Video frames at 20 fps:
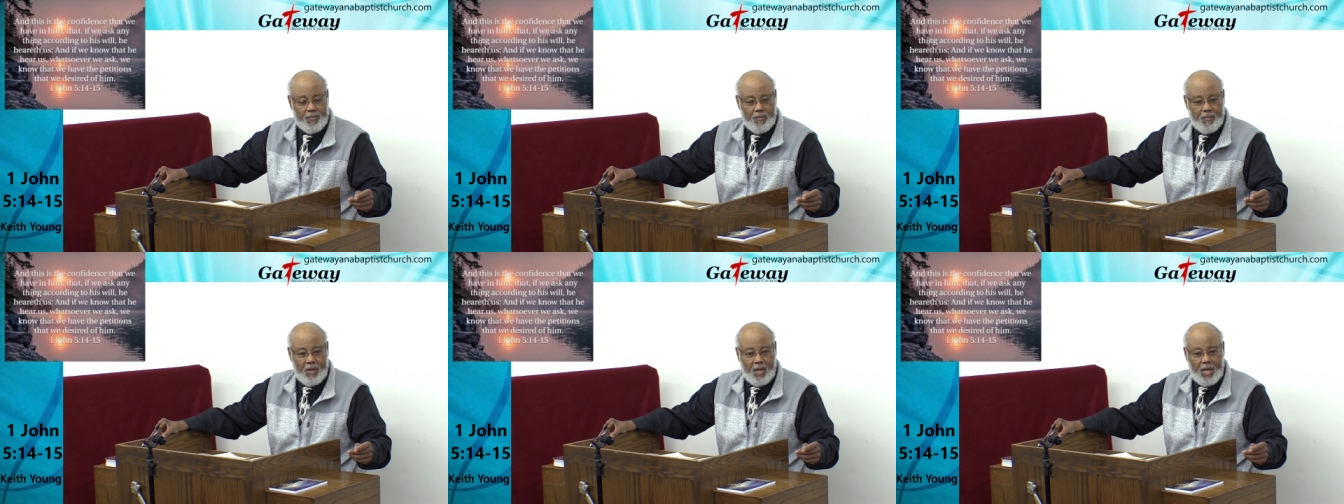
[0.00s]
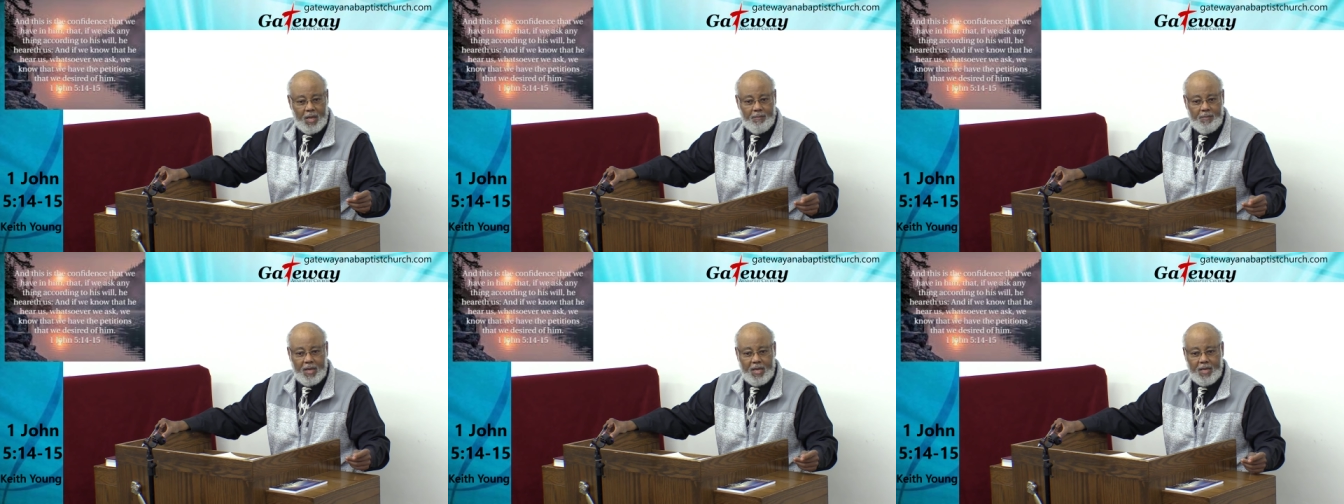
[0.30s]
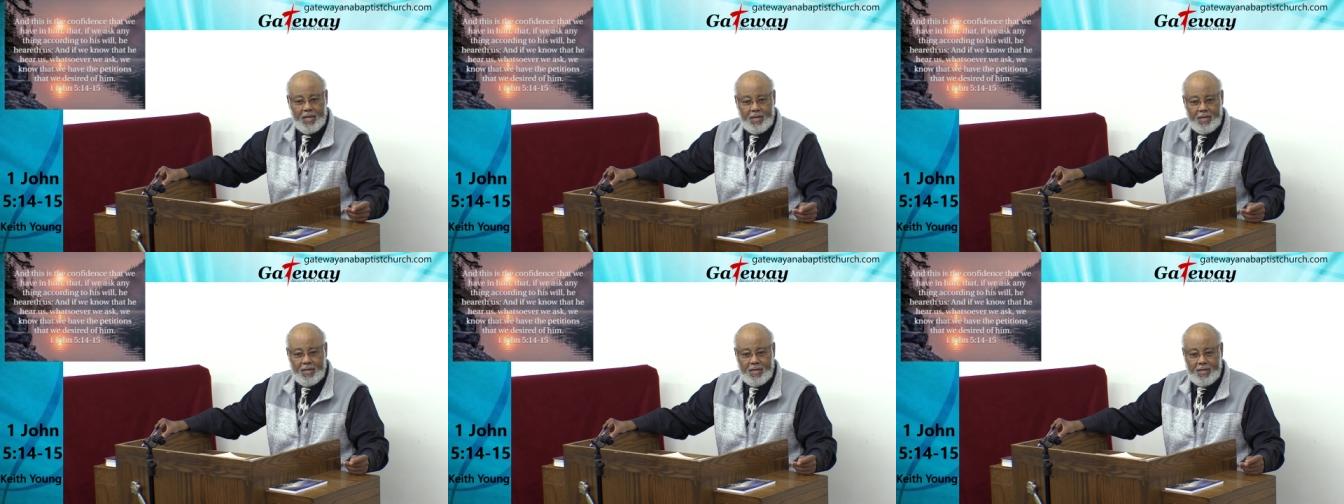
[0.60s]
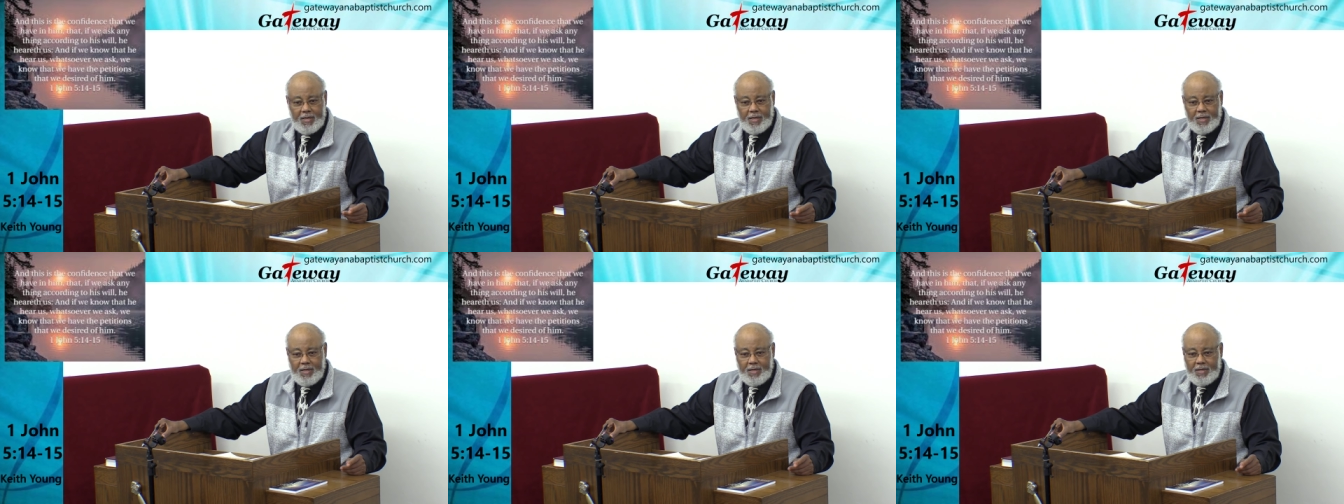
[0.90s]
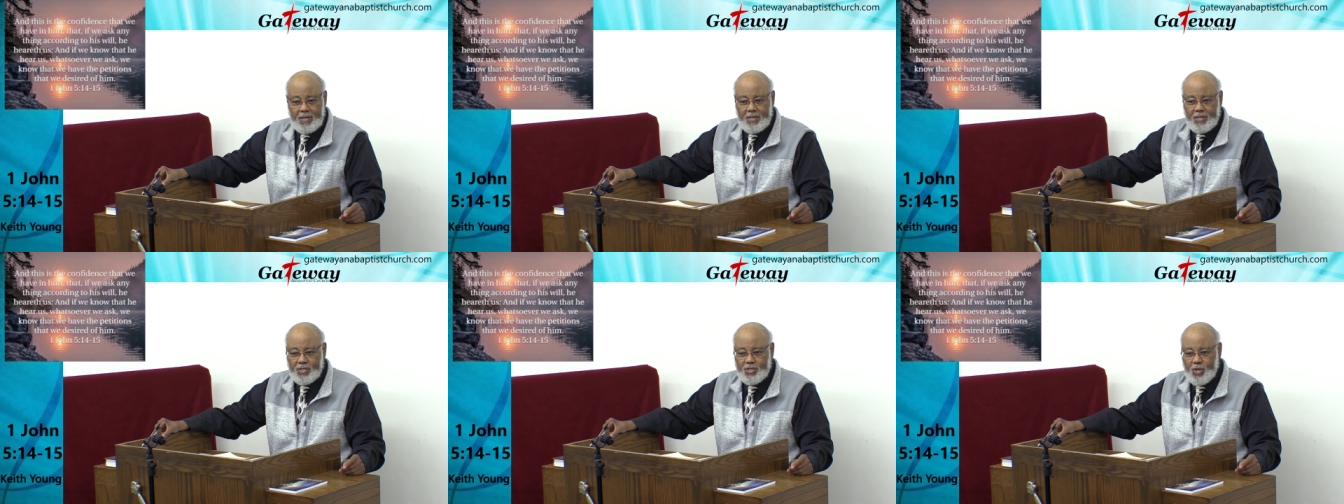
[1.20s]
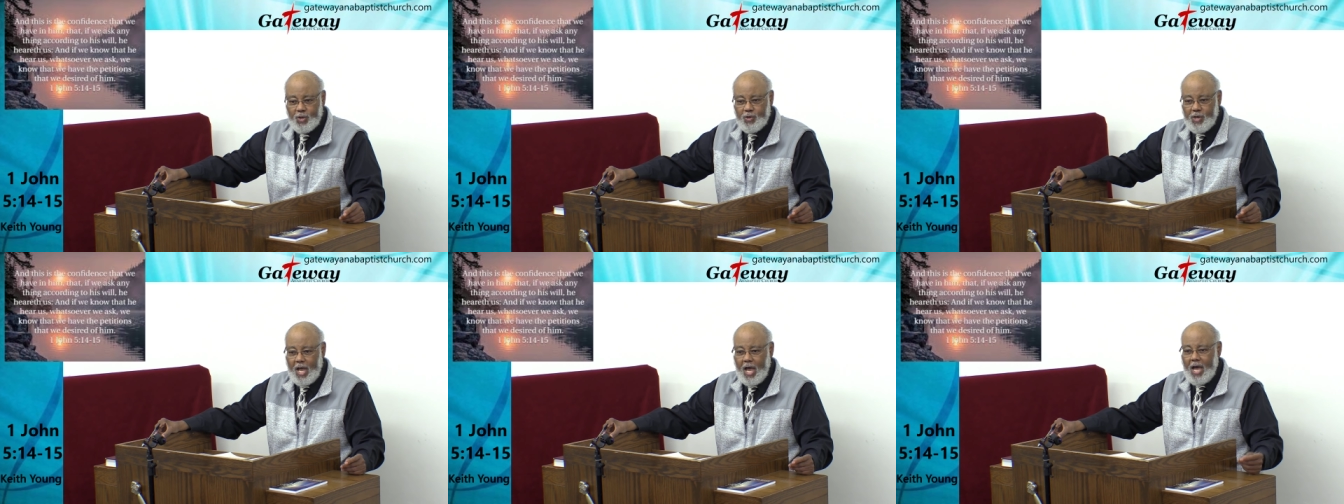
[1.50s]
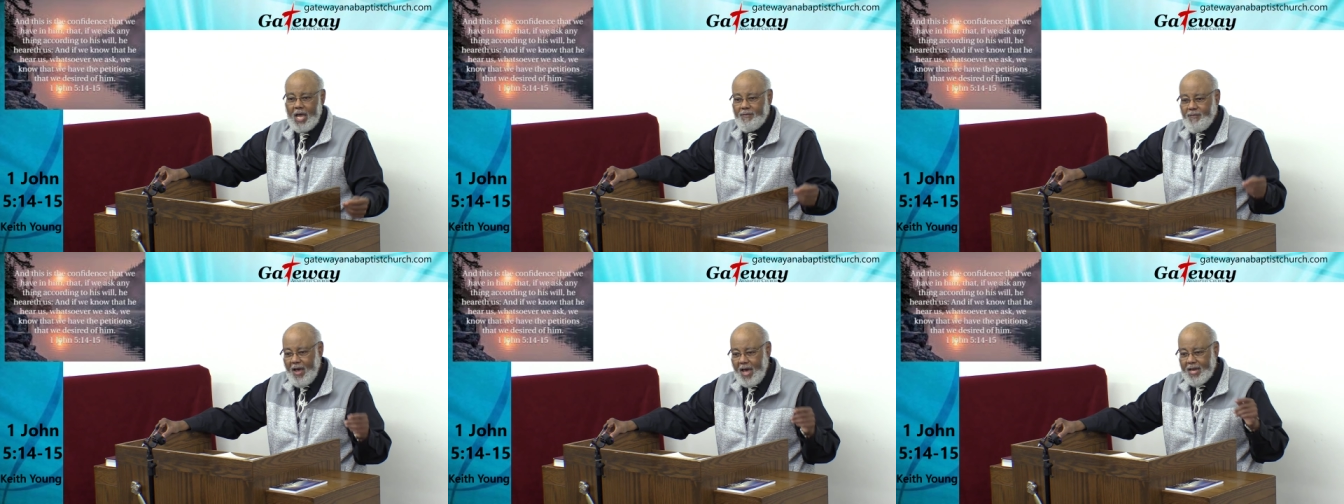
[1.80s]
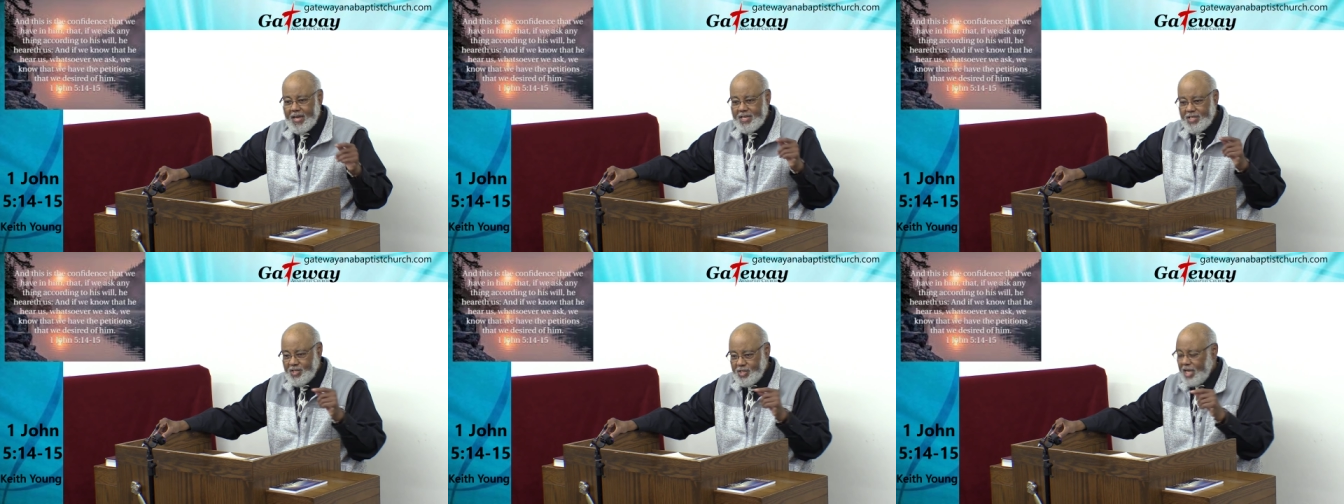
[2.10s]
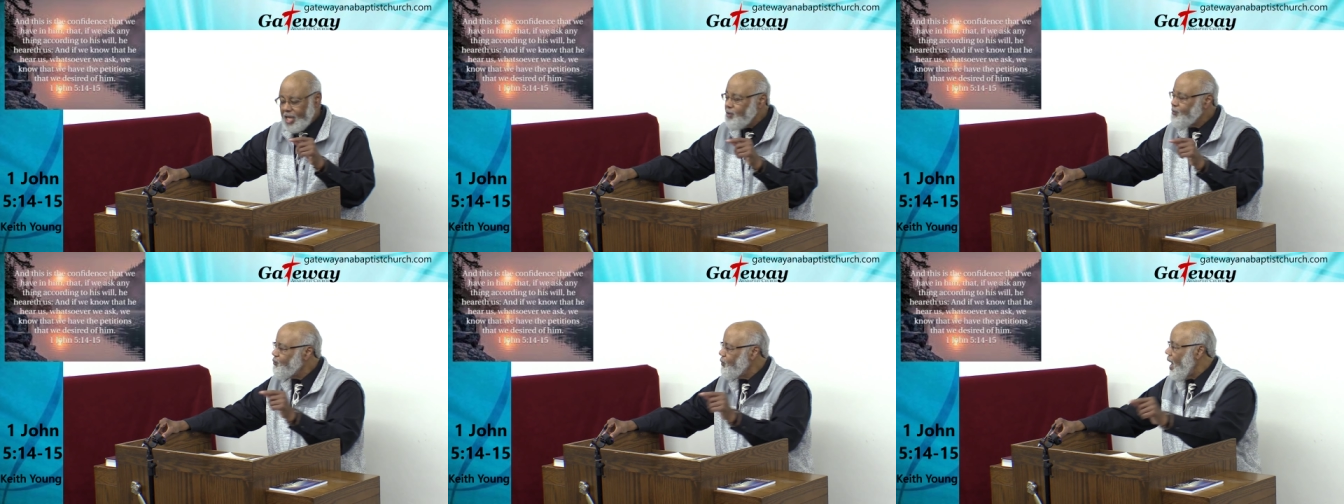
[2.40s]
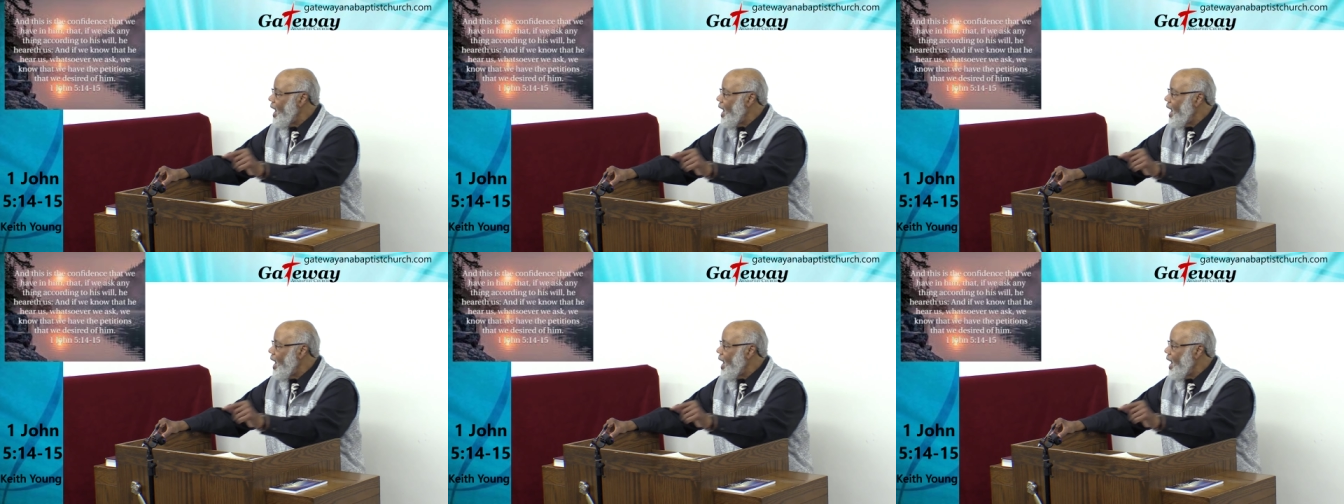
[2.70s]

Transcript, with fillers: Amen. Amen. So now, if I could just